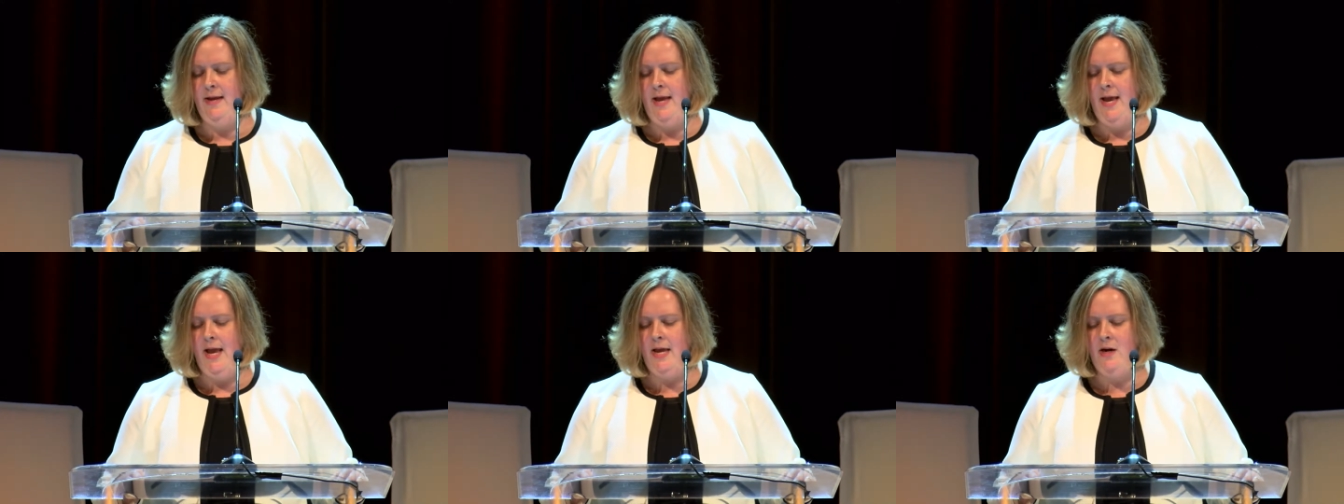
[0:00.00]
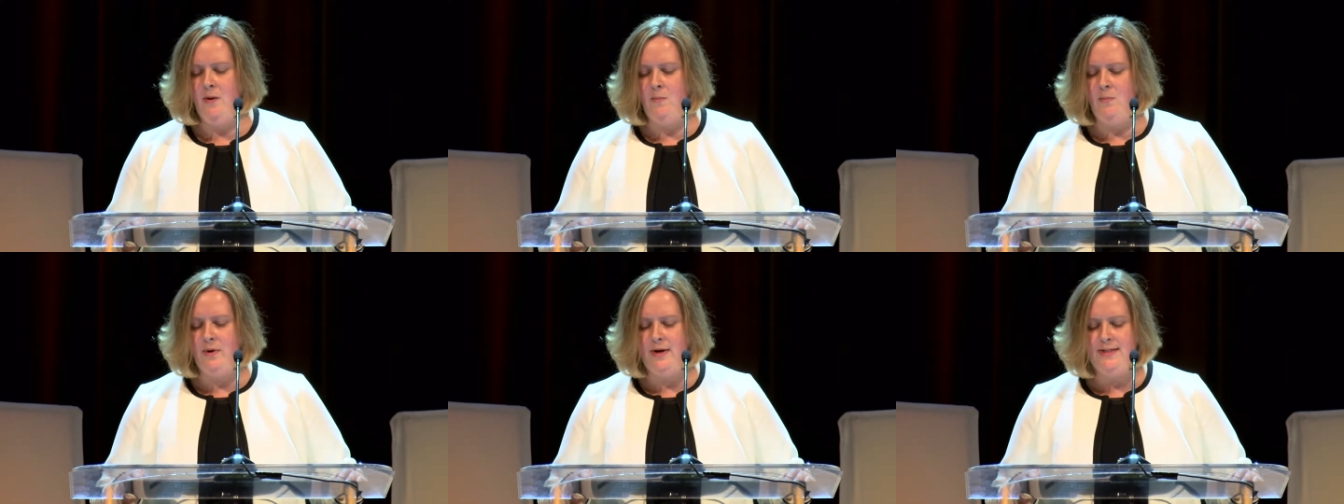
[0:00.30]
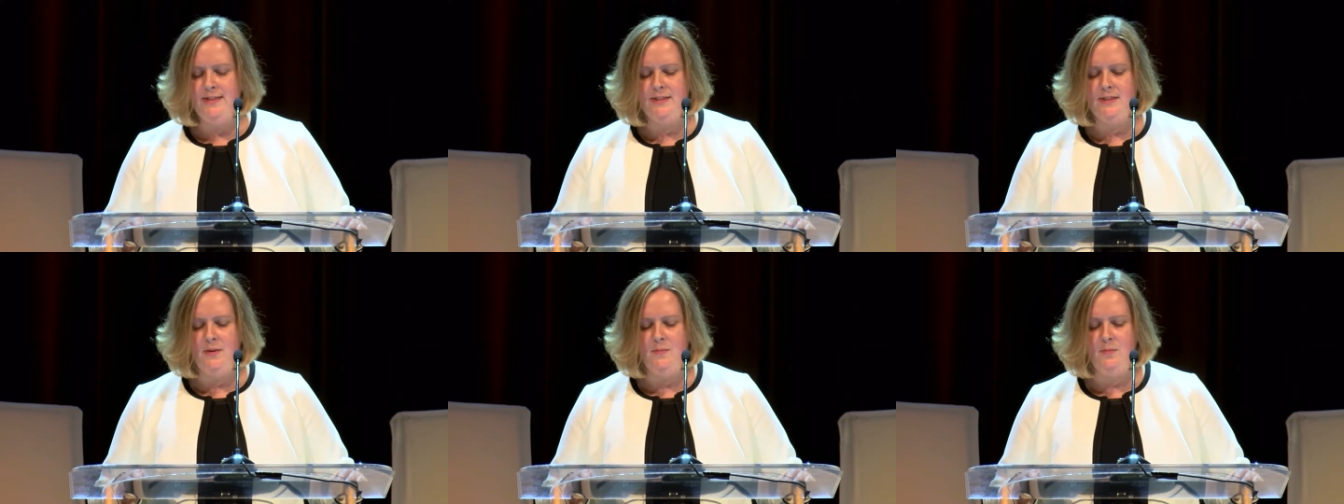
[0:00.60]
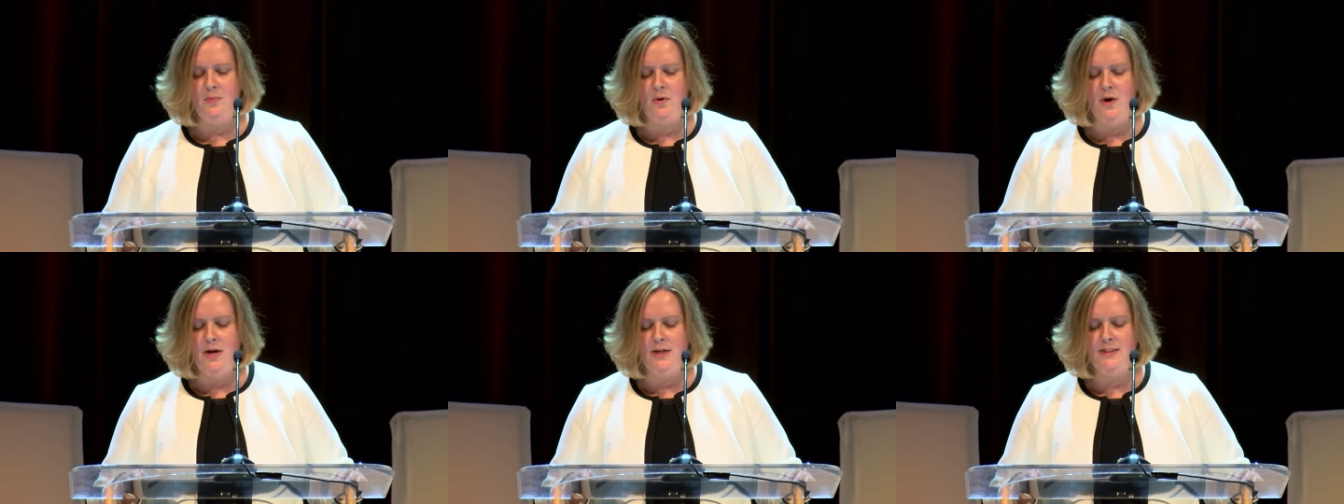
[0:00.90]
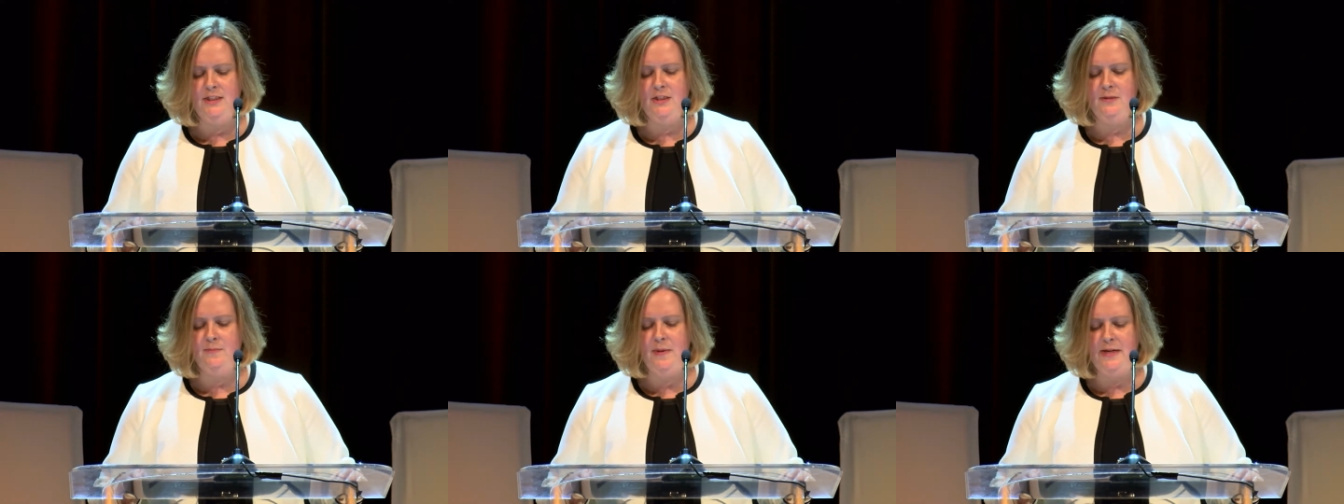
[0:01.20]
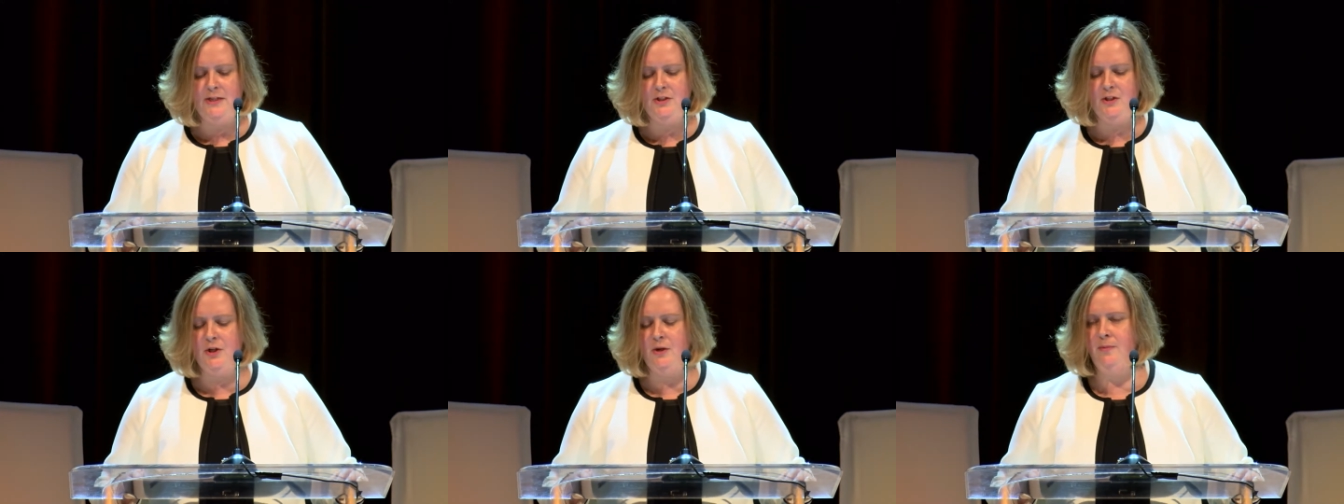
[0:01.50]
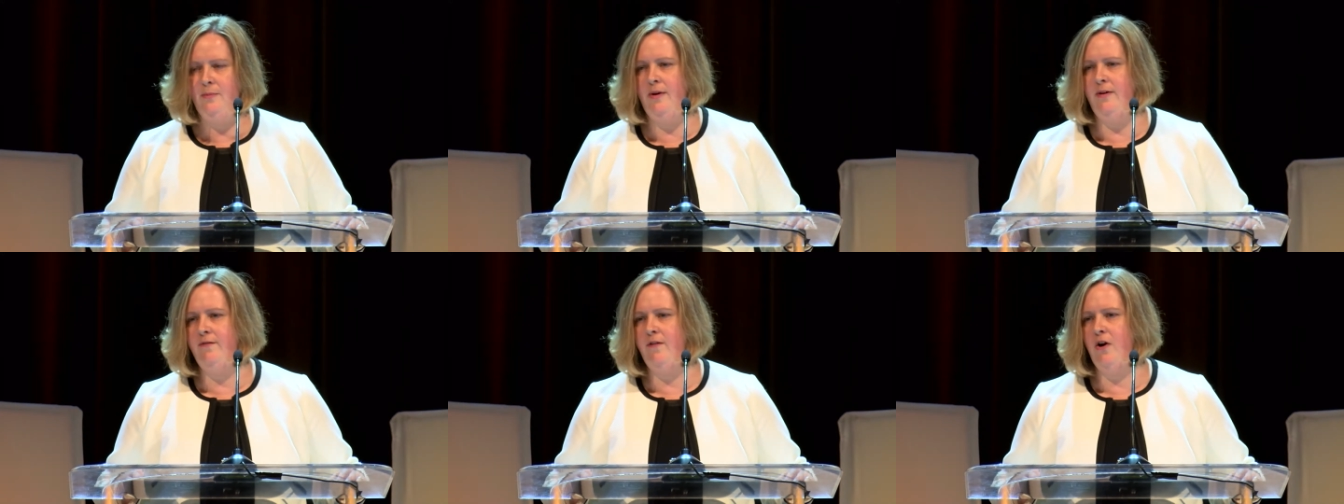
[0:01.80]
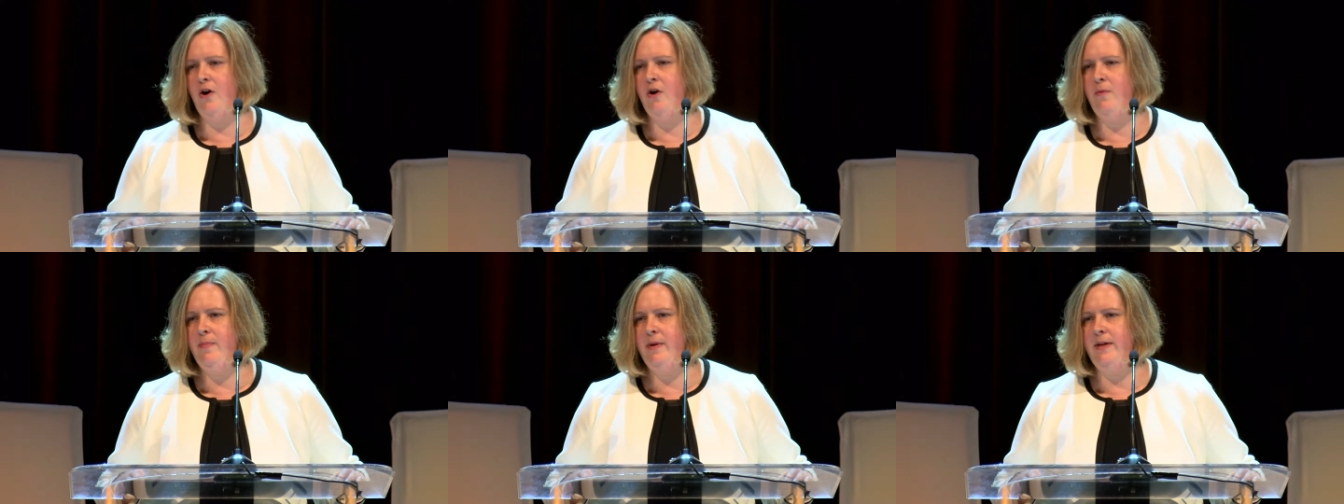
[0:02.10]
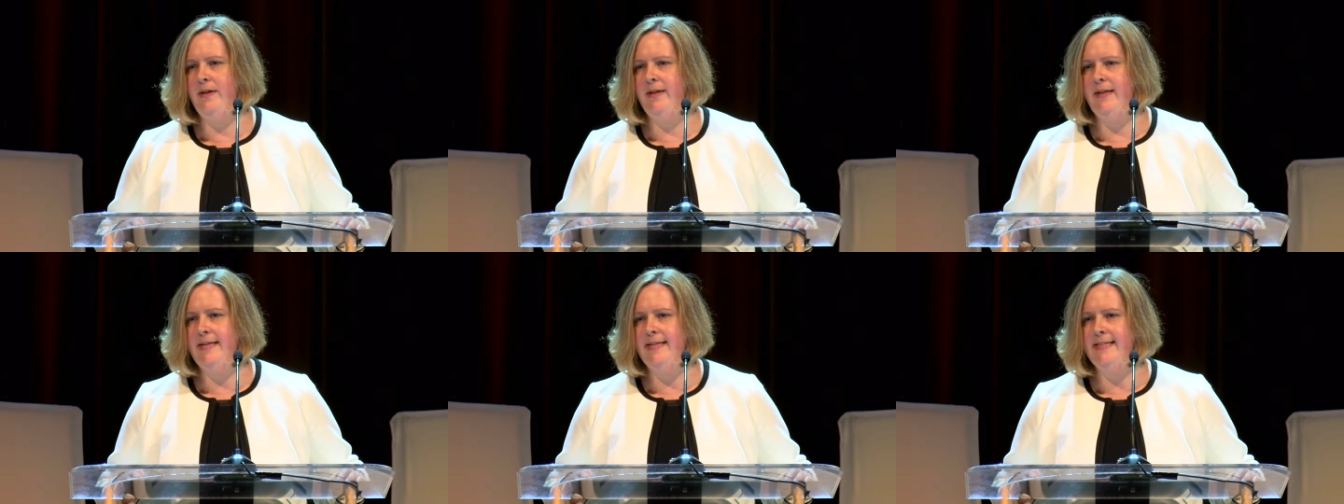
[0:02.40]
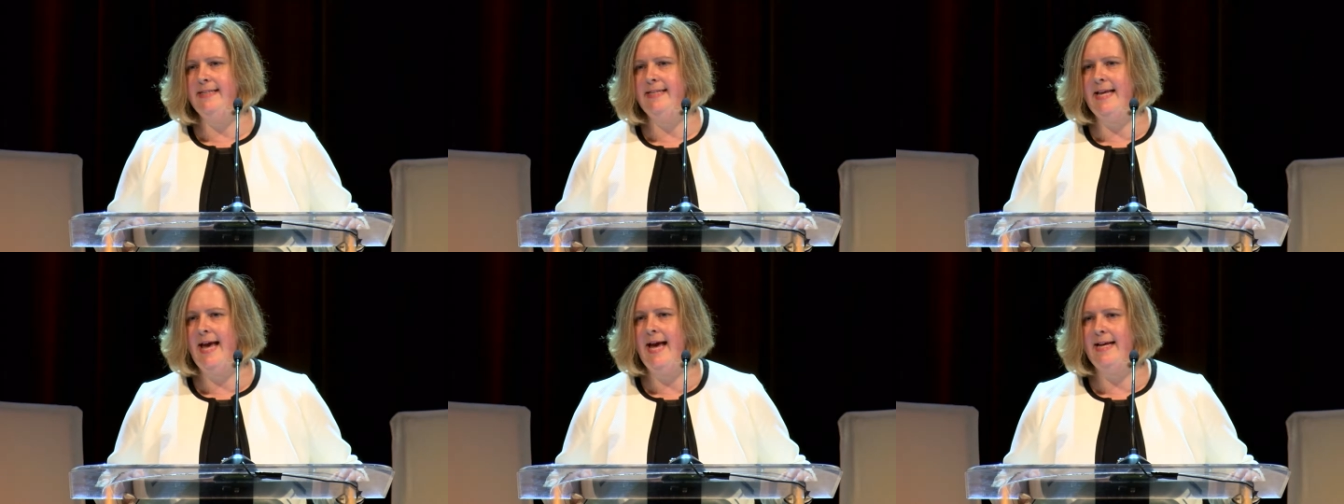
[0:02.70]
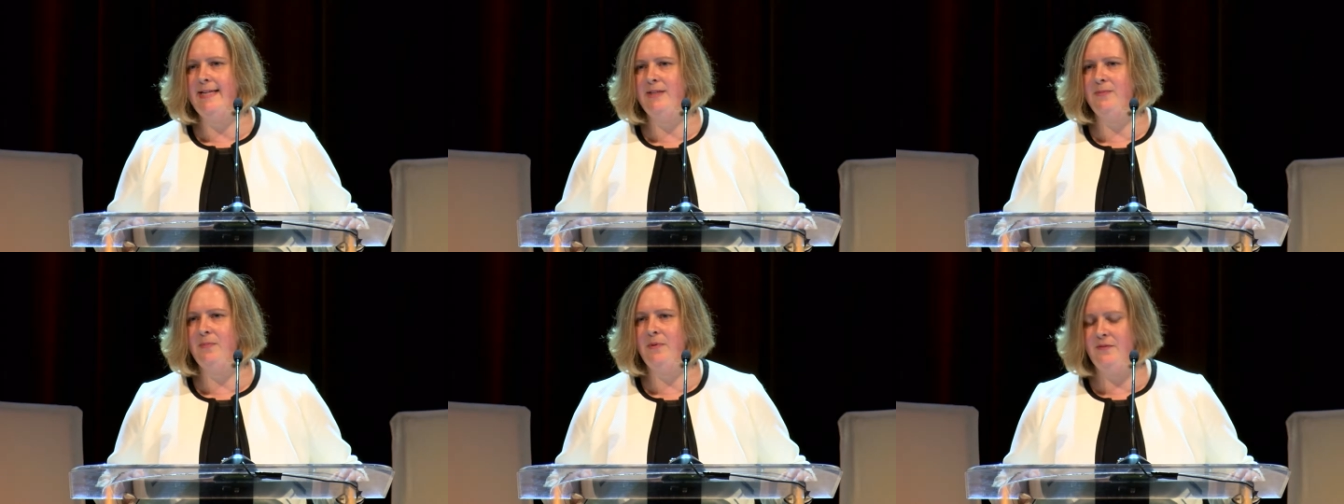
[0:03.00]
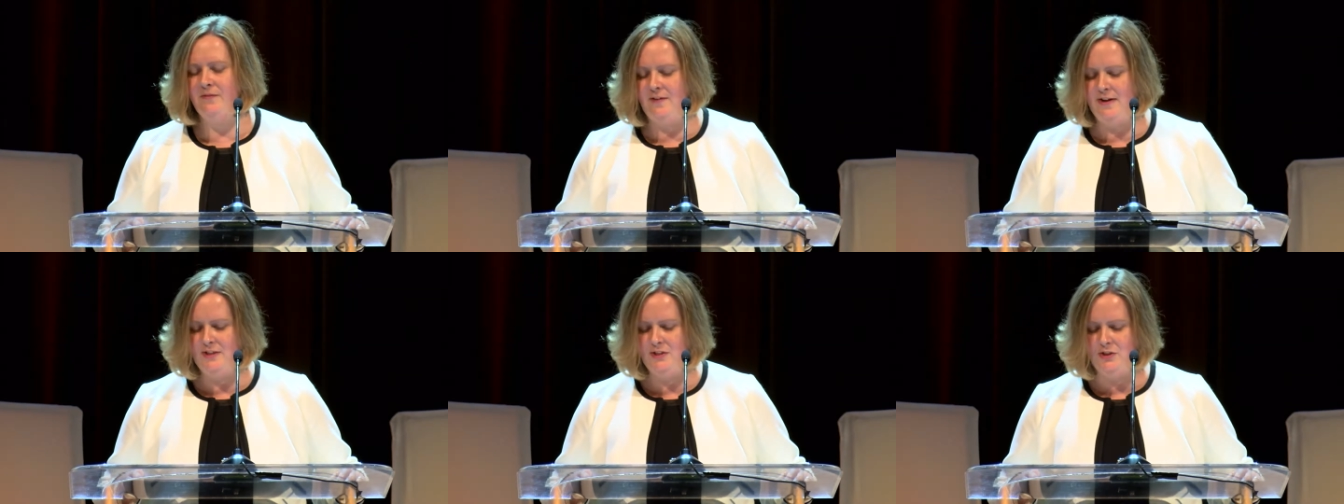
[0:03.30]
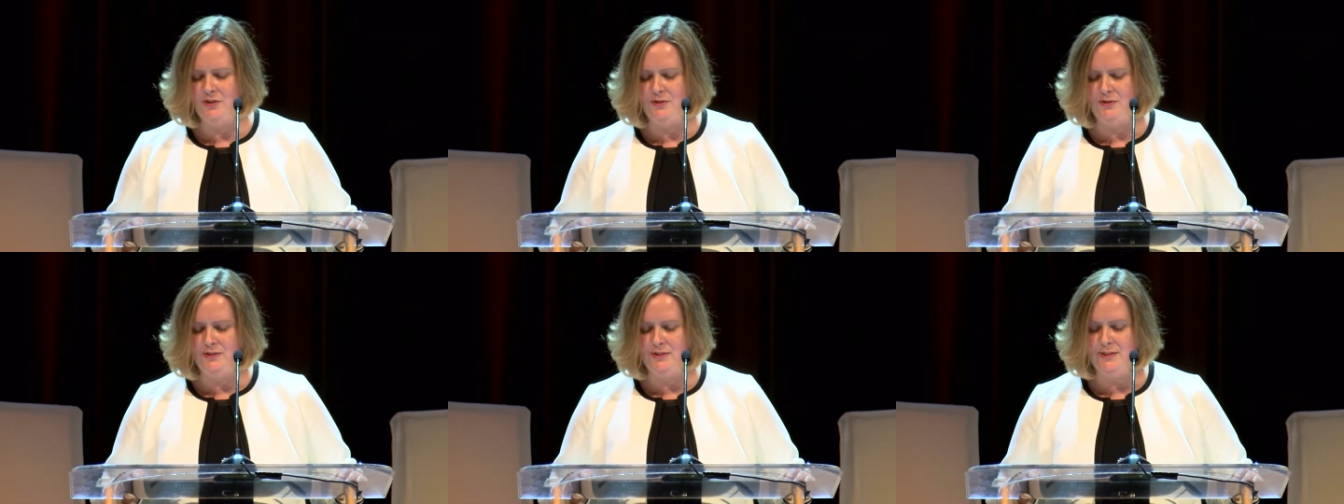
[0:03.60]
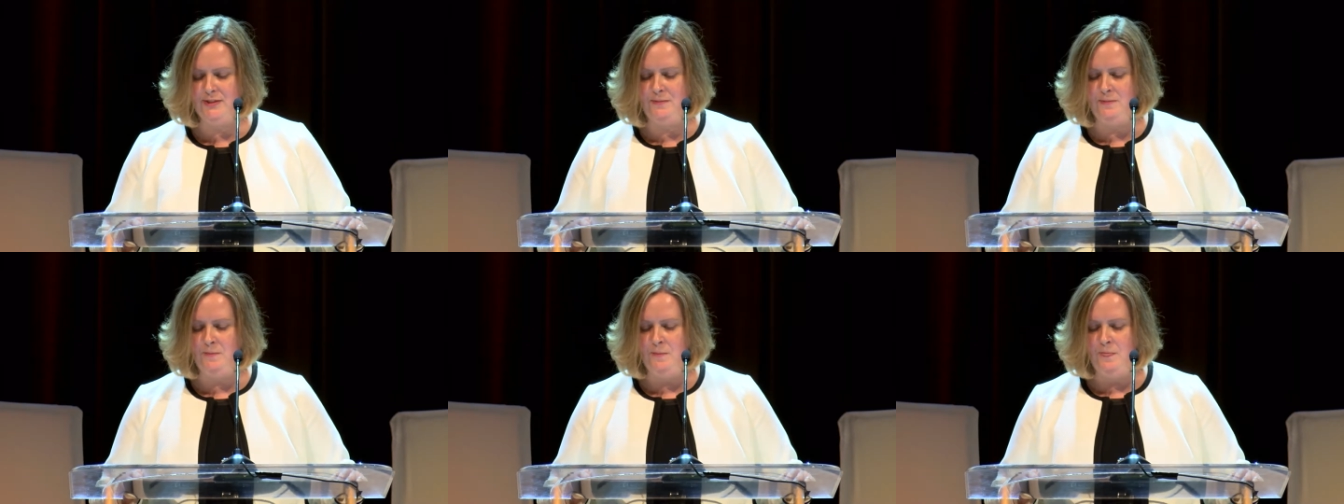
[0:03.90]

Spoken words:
and embrace the broad spectrum of our abilities as professionals.